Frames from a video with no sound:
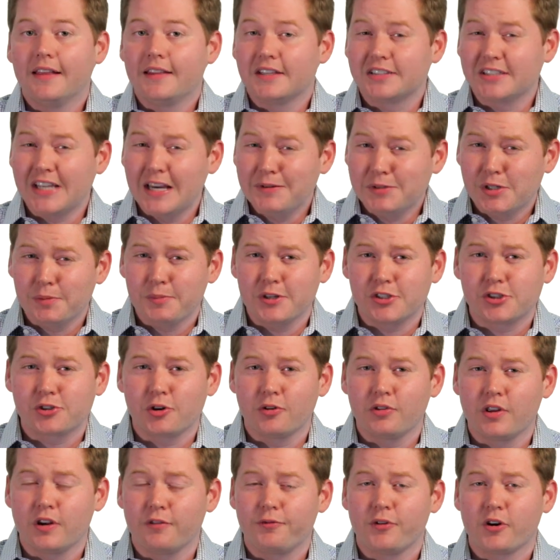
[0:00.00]
The same should be
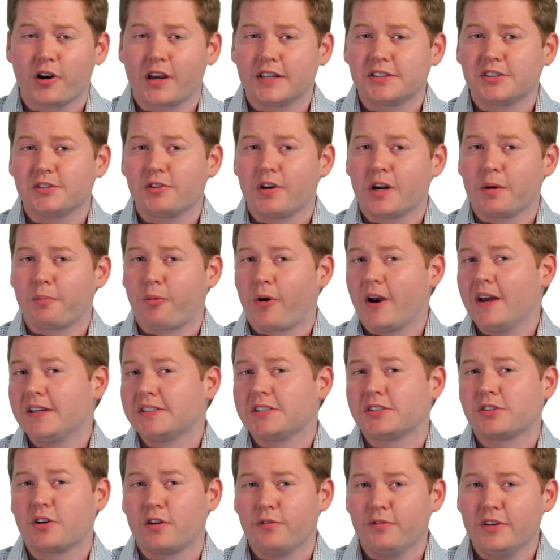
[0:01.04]
true that if you're considering
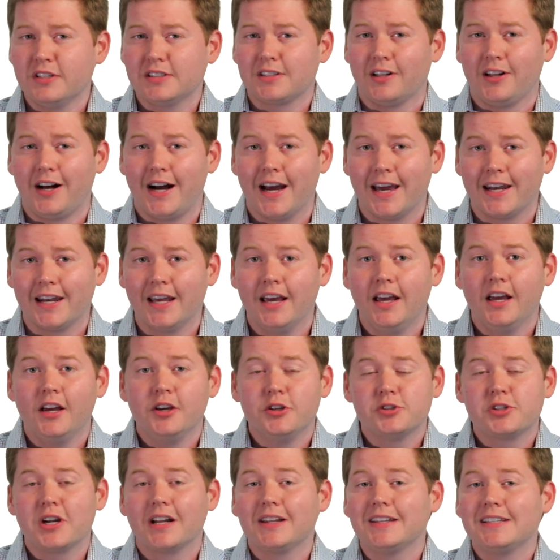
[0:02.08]
braces or Invisalign,
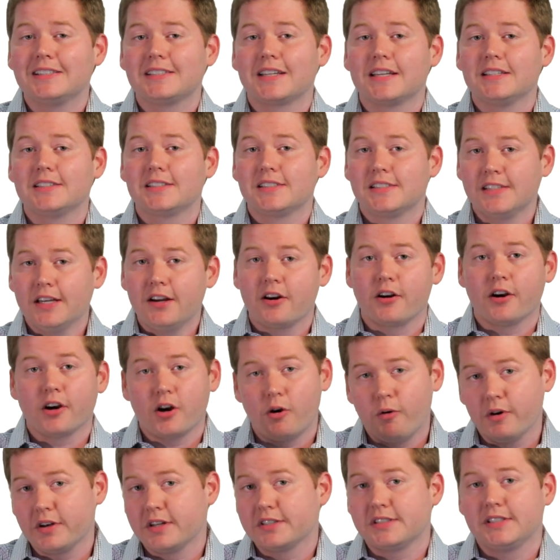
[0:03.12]
you should at least consider
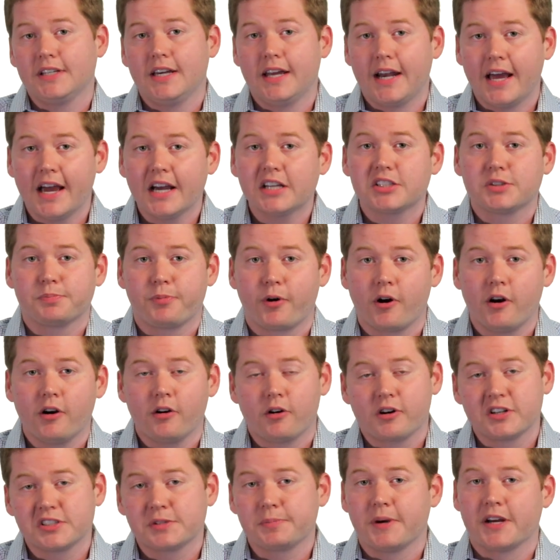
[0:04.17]
going to see an
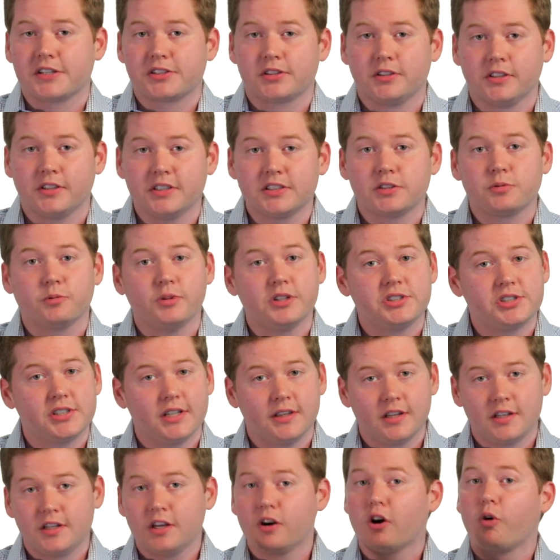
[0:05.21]
expert or a specialist, which
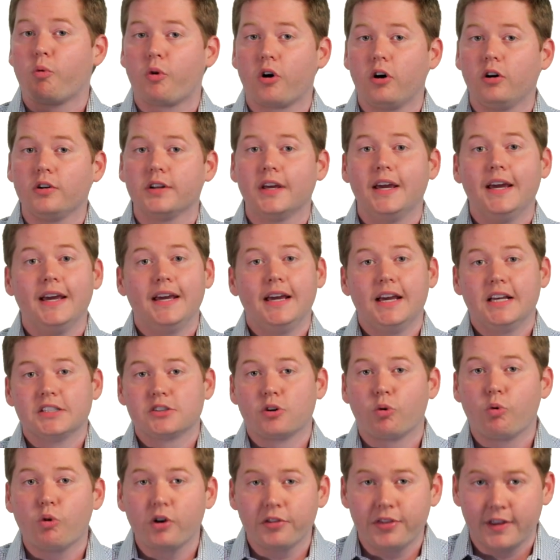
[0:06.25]
in the dental world is
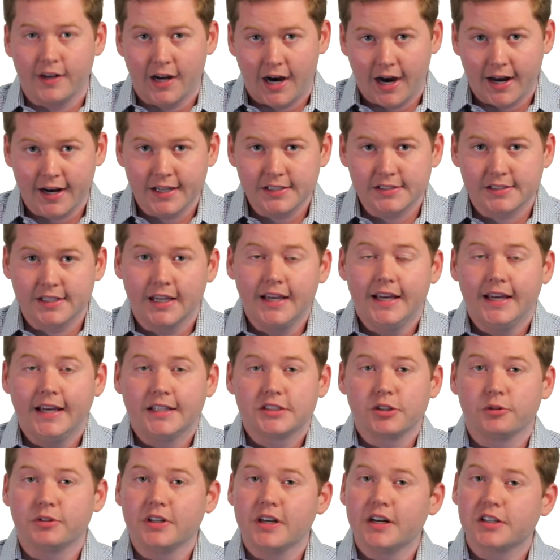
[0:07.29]
an orthodontist.
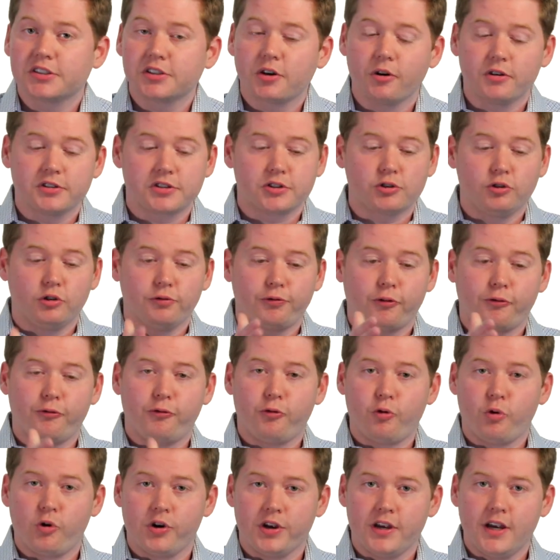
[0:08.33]
So dentists go to school for
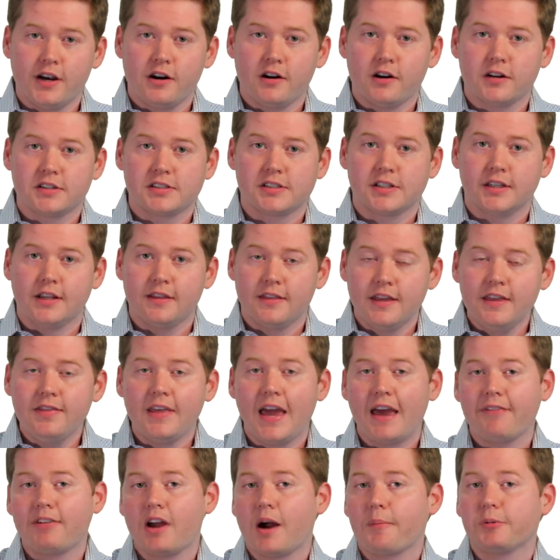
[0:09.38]
four years, then
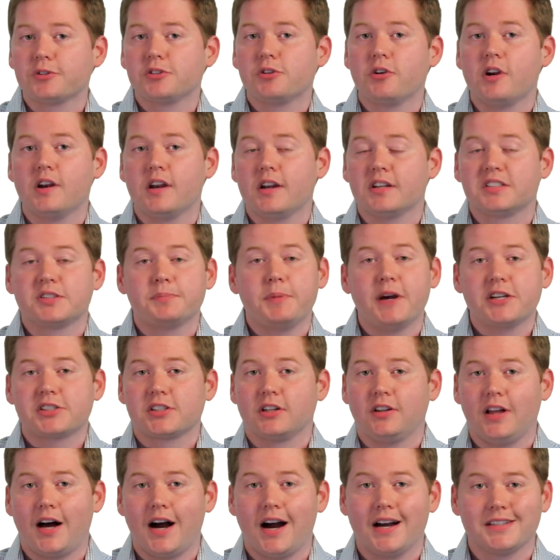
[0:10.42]
they have the opportunity to
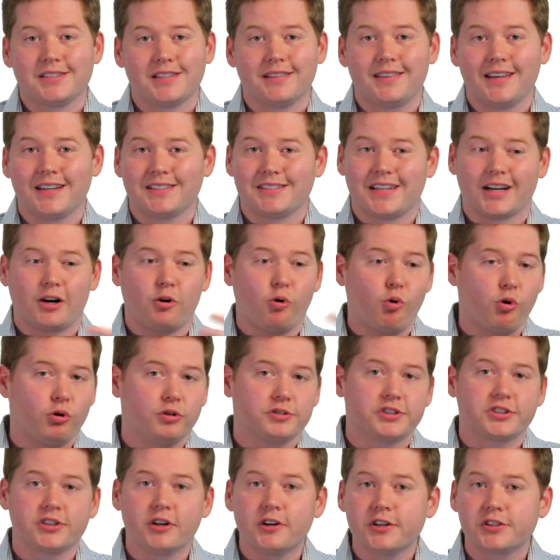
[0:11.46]
specialize in things like
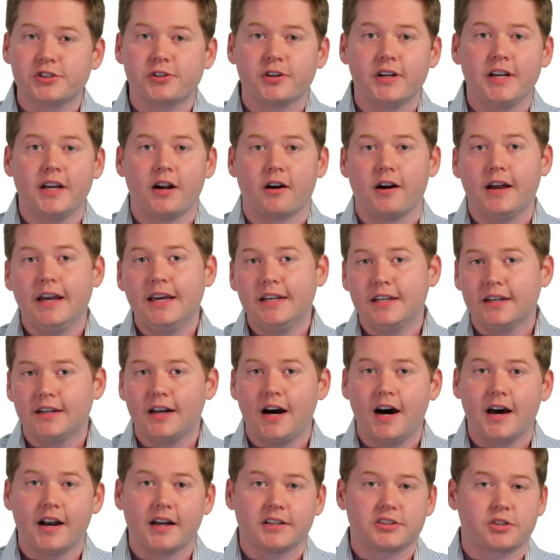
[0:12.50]
oral surgery or
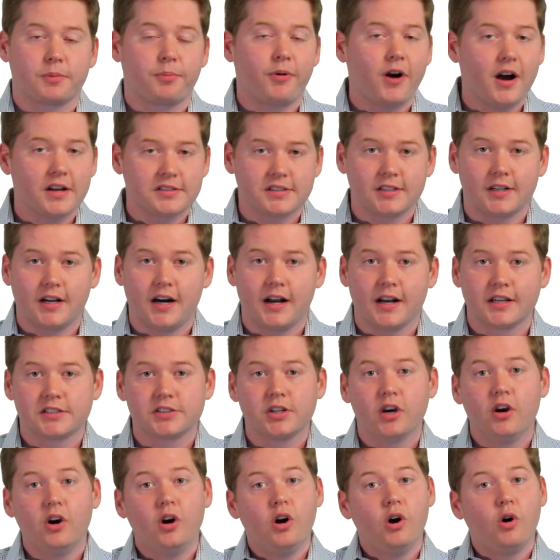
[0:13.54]
endodontics or
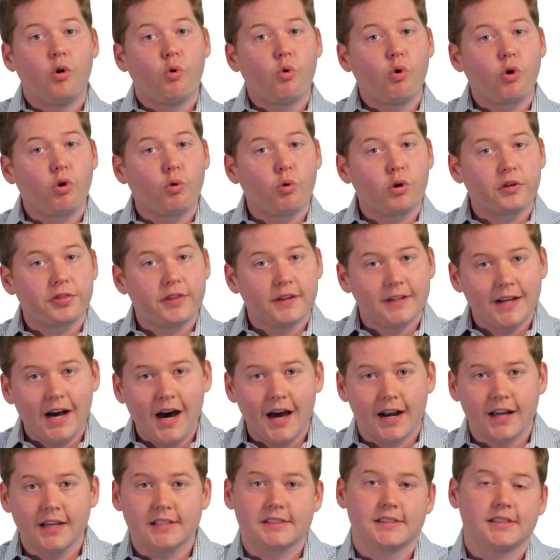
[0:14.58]
prosthodontics or
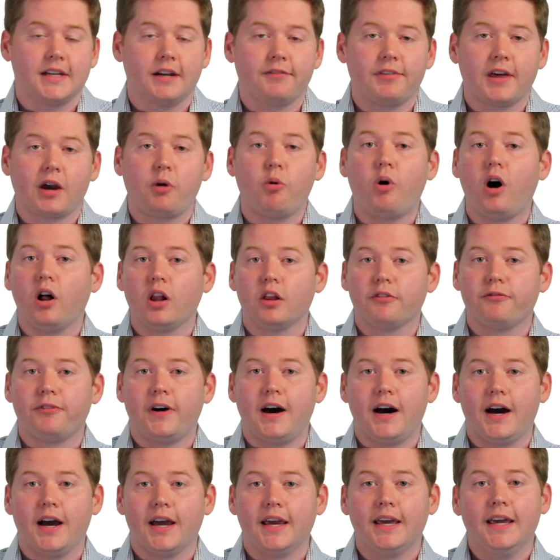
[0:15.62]
orthodontics, and if they
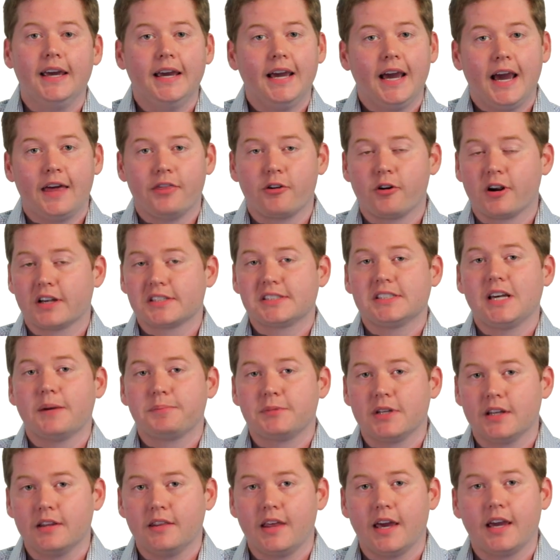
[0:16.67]
qualify and they're
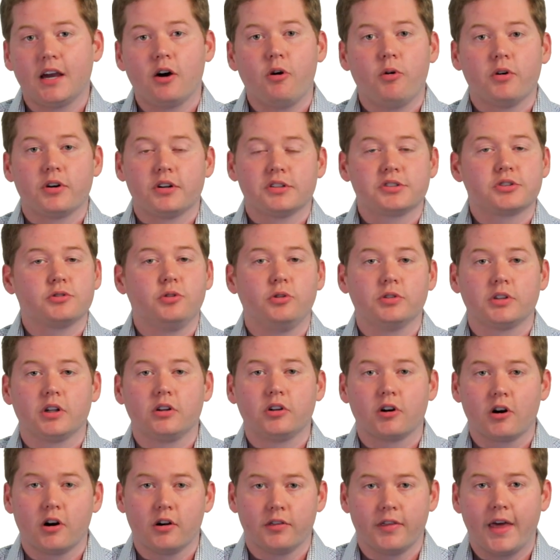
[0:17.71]
accepted, they go into school to
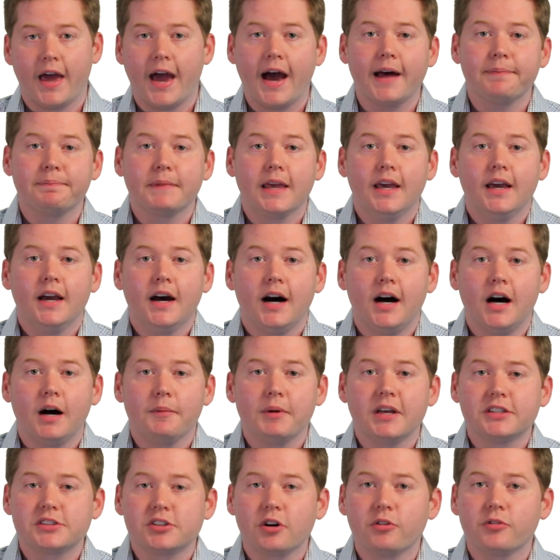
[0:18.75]
learn that.
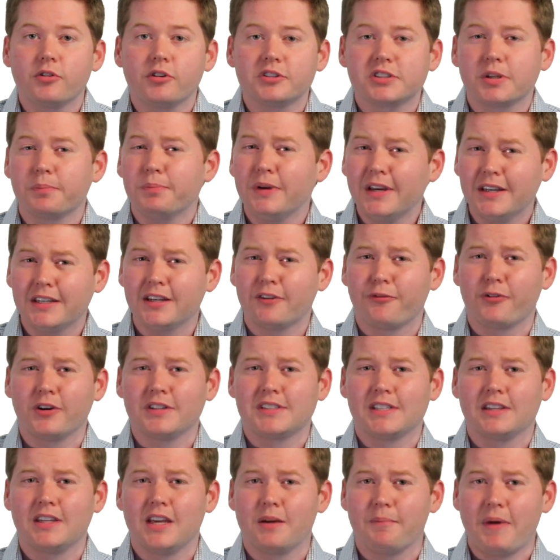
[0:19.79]
Um, and so there's a big
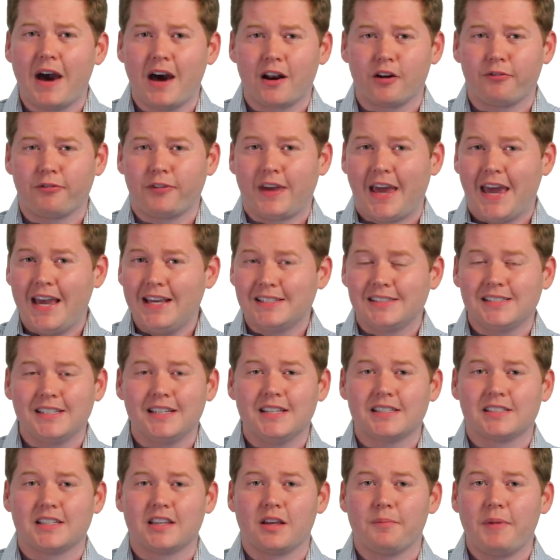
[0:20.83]
difference in the amount of
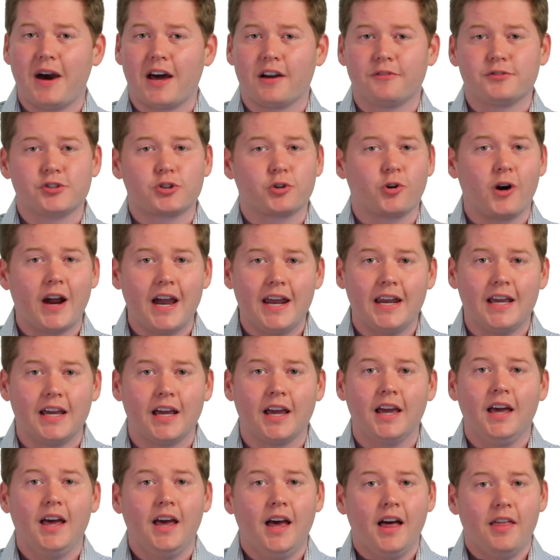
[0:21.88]
cases and the amount of
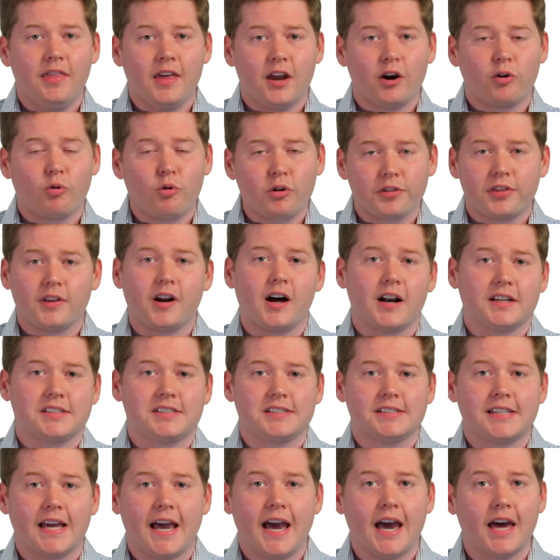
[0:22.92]
training that an orthodontist
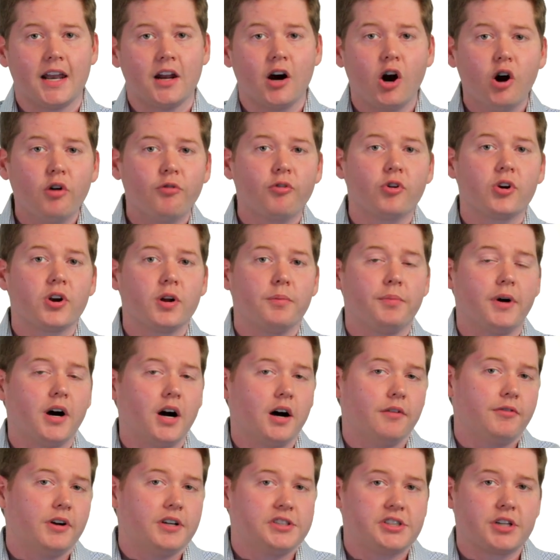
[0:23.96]
has had over and
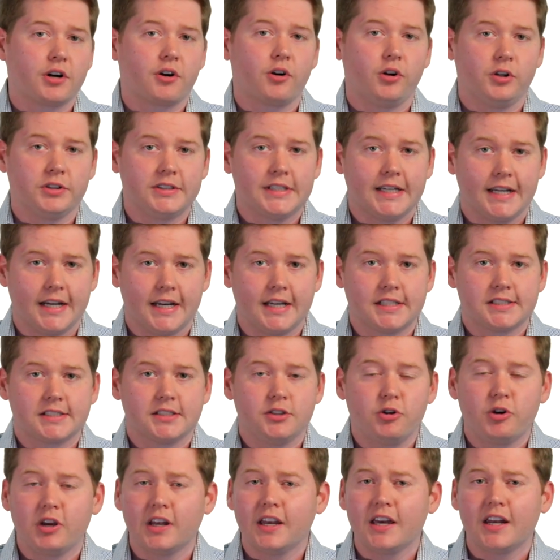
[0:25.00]
above a general
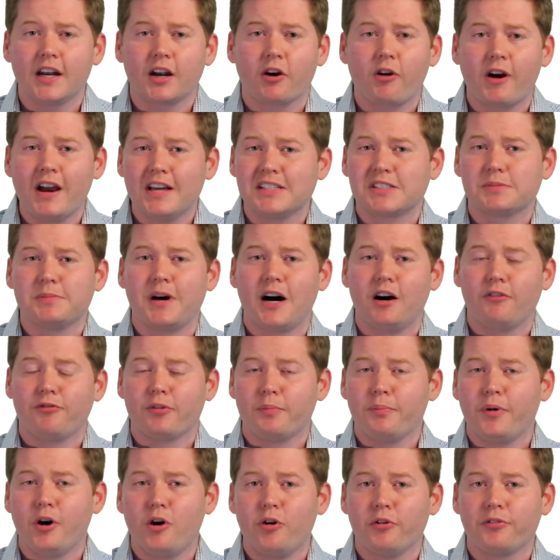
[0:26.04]
dentist. You can get a great smile
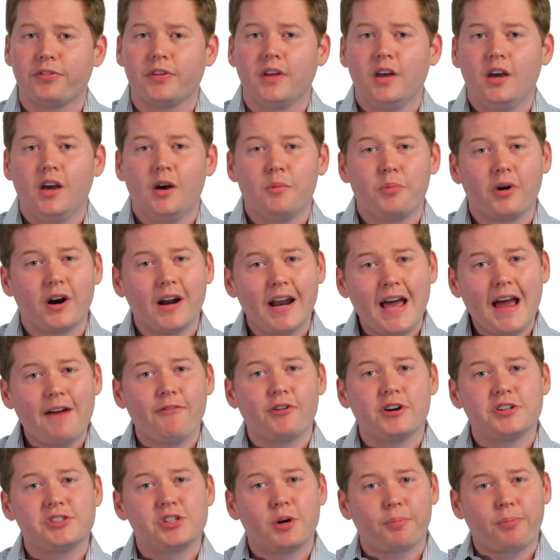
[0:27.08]
from both, but on
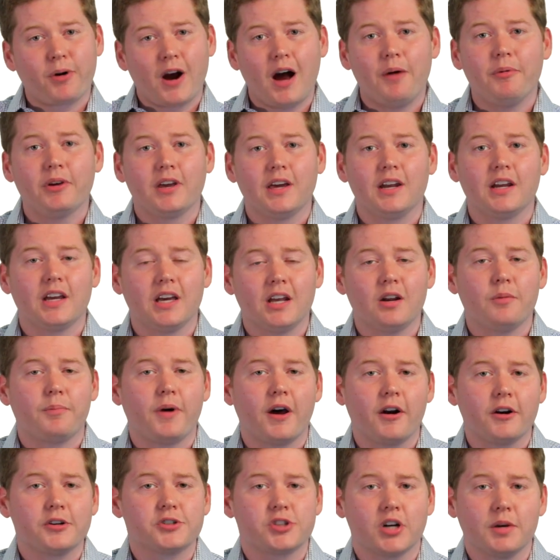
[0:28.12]
average, you're probably gonna get a
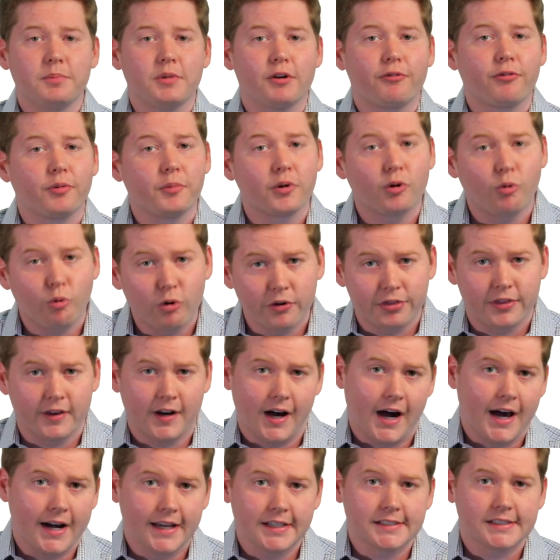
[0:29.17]
better treatment from an
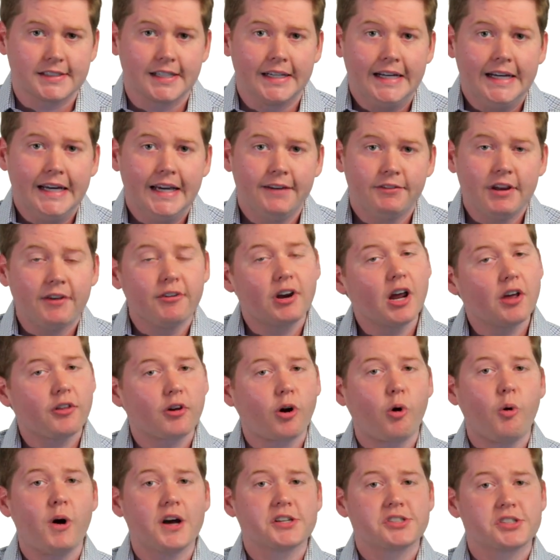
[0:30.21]
orthodontist. If you have any
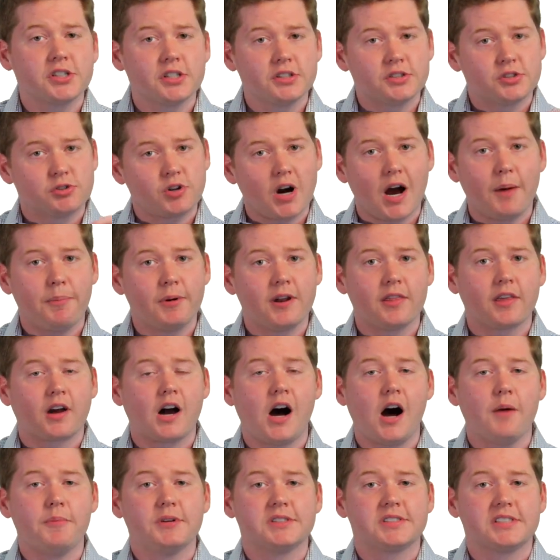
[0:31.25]
other questions, drop it in the
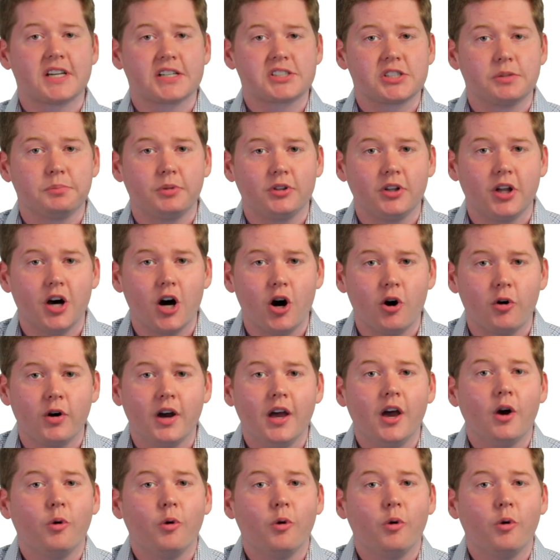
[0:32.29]
comment section below.